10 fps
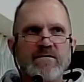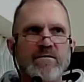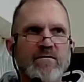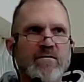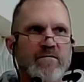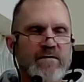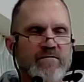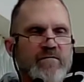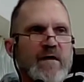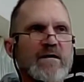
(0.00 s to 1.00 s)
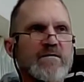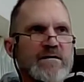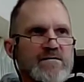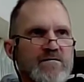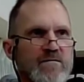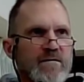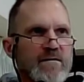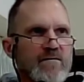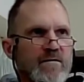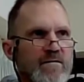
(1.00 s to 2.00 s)
go and follow his Lord
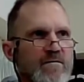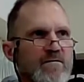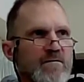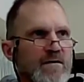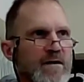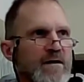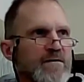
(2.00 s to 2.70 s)
or her Lord